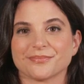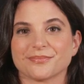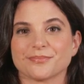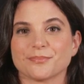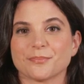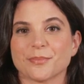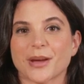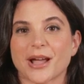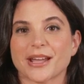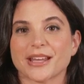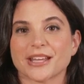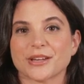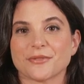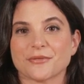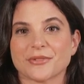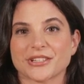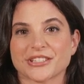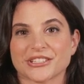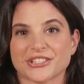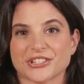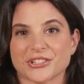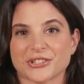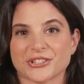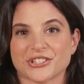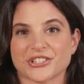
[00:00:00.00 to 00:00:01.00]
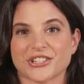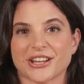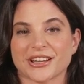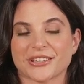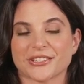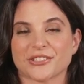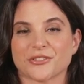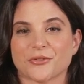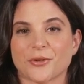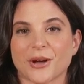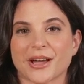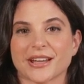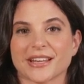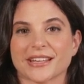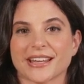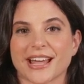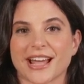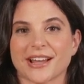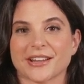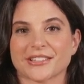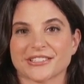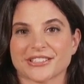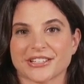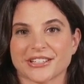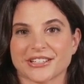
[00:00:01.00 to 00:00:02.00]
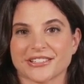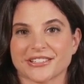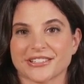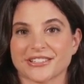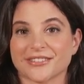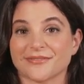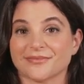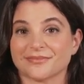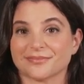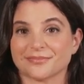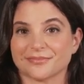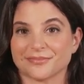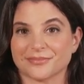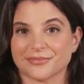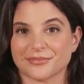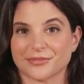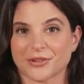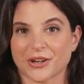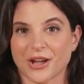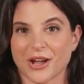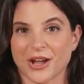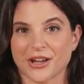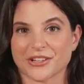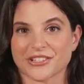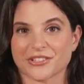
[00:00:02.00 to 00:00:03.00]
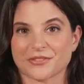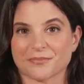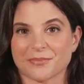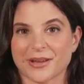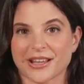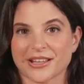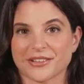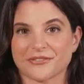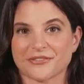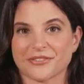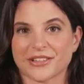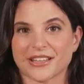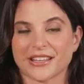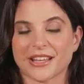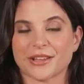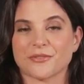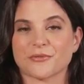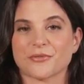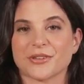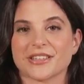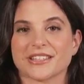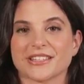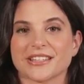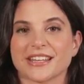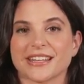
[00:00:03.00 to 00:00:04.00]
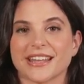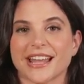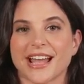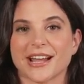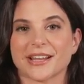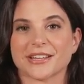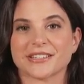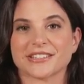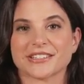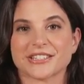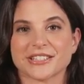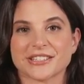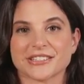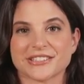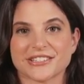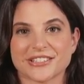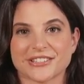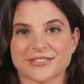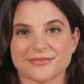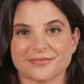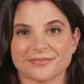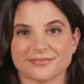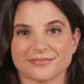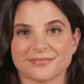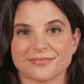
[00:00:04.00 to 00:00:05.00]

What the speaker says: market research and SWOT analysis, cost benefit and risk analysis,